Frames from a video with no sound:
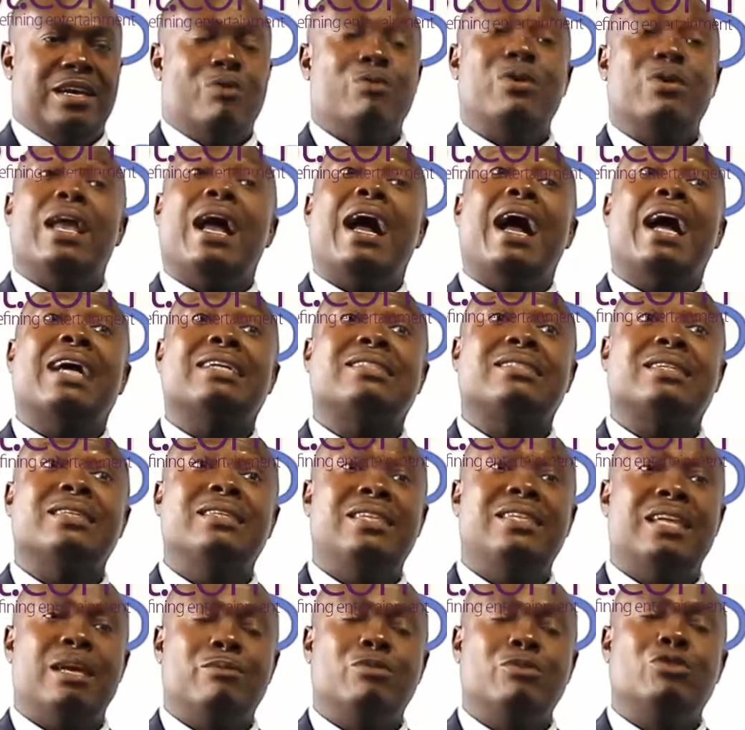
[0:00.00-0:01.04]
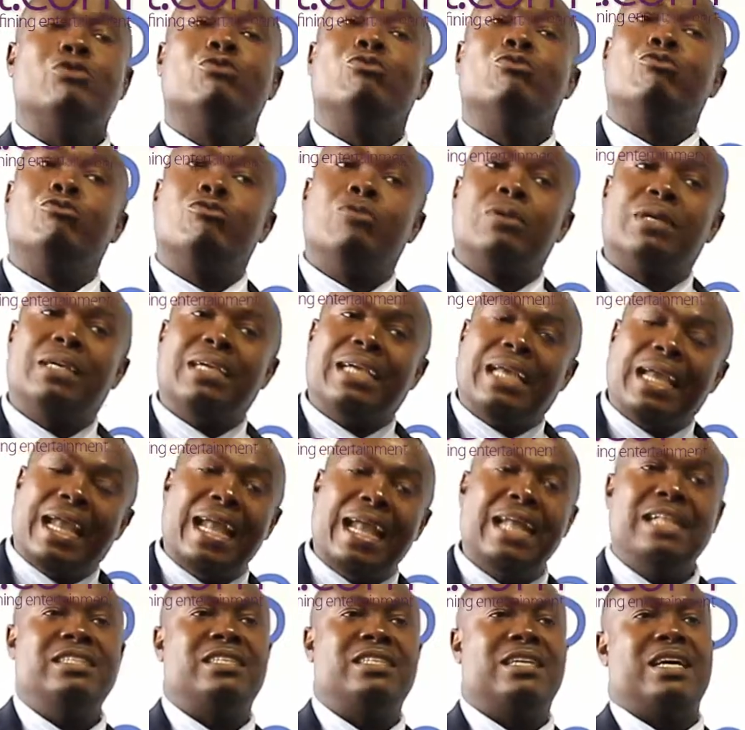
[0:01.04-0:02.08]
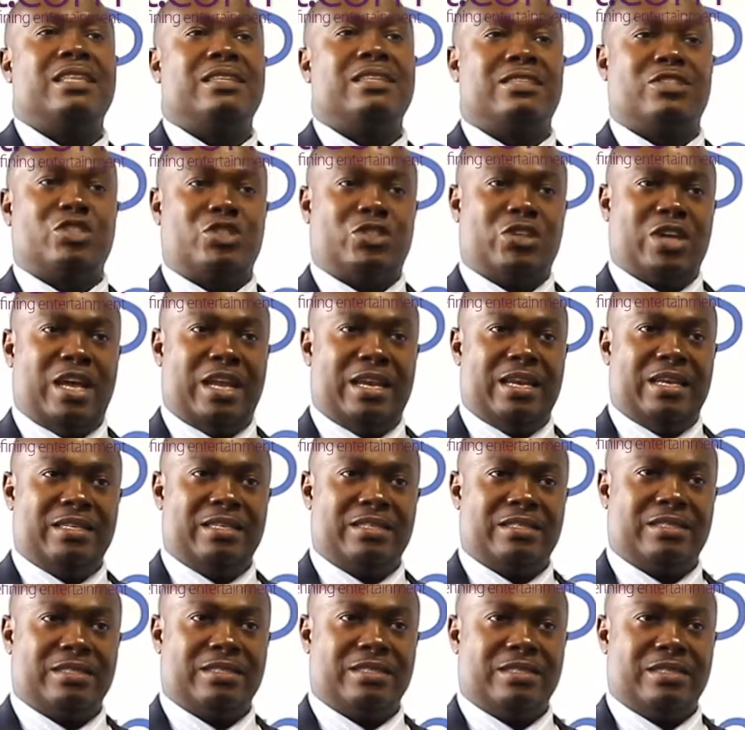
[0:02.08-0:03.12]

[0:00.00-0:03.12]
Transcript: We're asking them to enter this challenge.